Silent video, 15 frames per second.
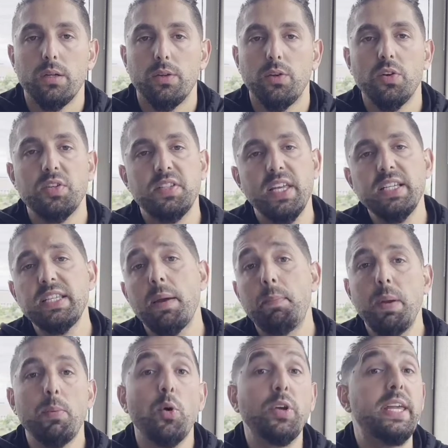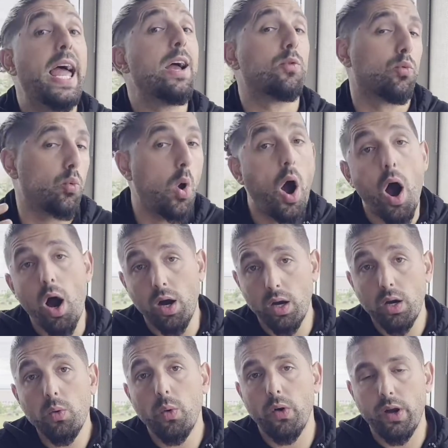There's things that people get
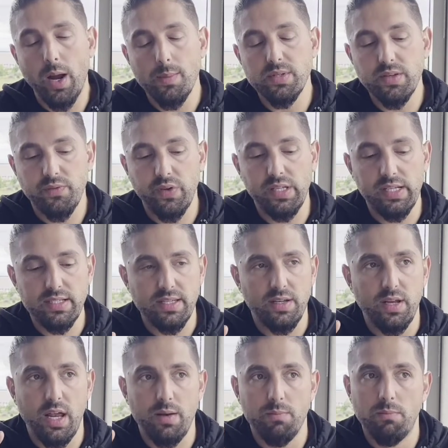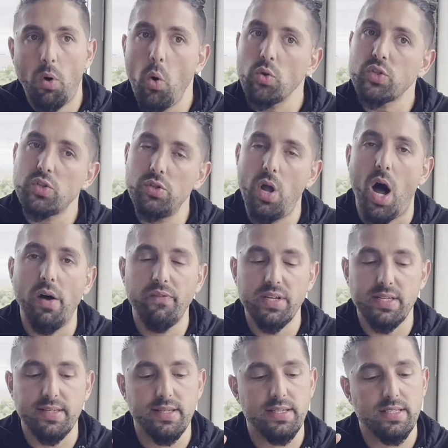wrong where it comes to fitness, and most
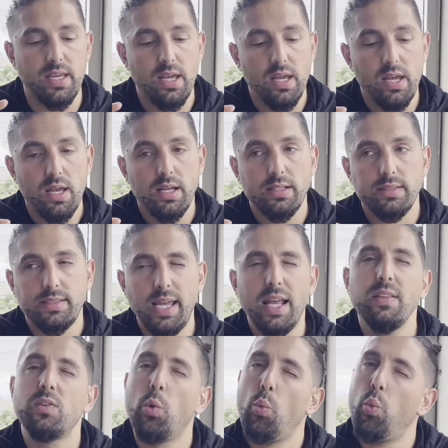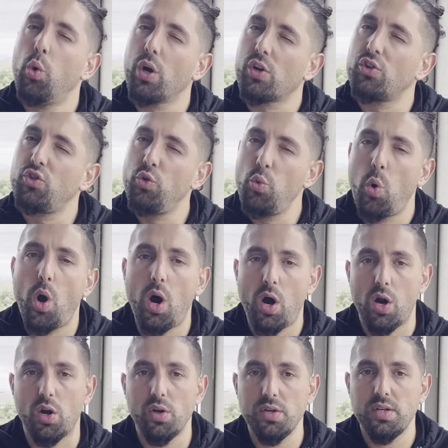novices tend to work too
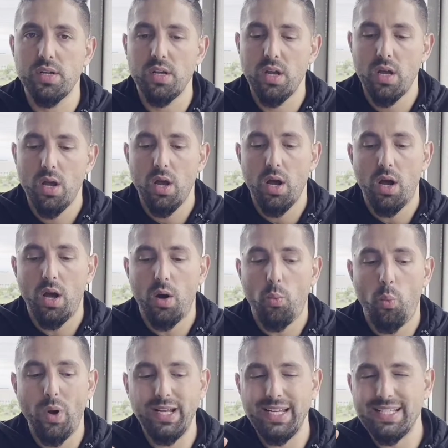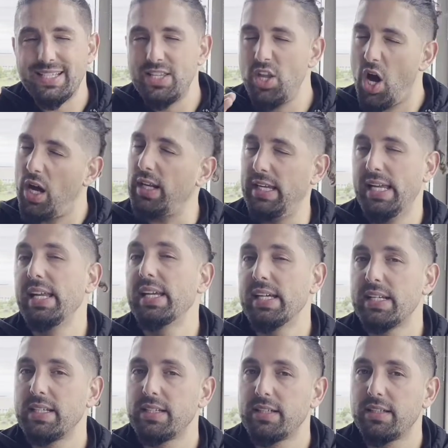hard when it's not
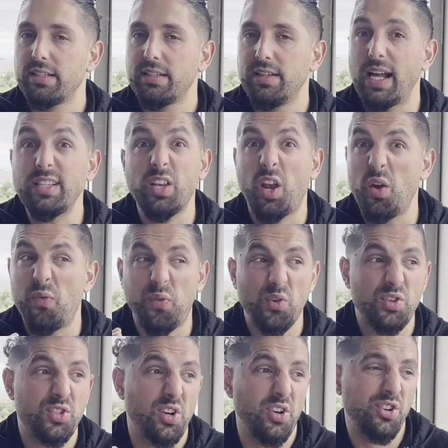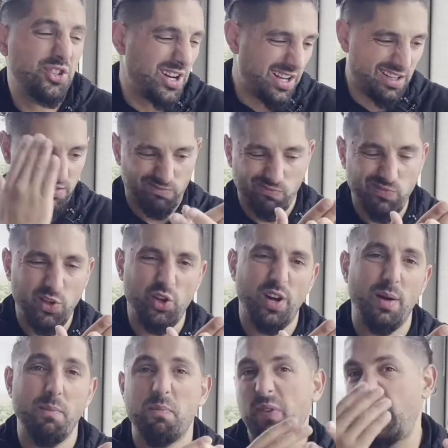needed. That's like you first start, you're just gonna, you
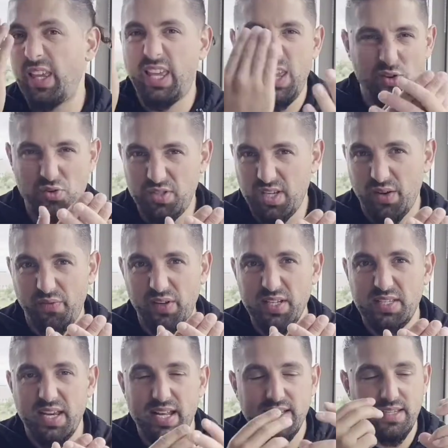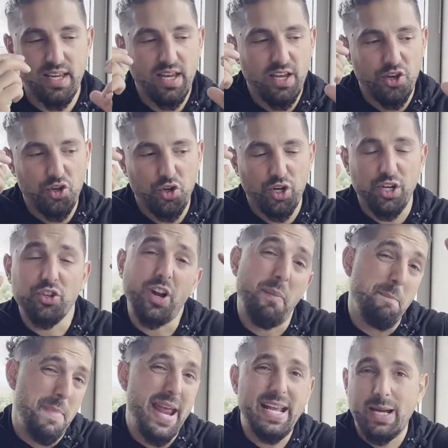know, kill yourself in a sense. You're gonna try to
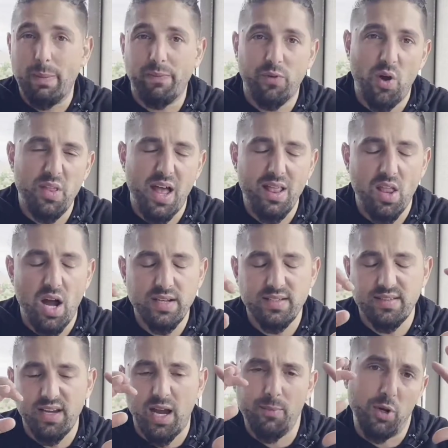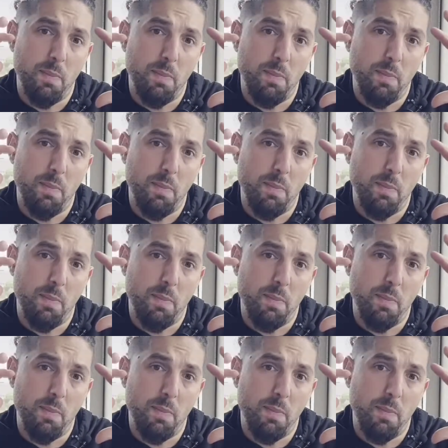make up for all that lost time.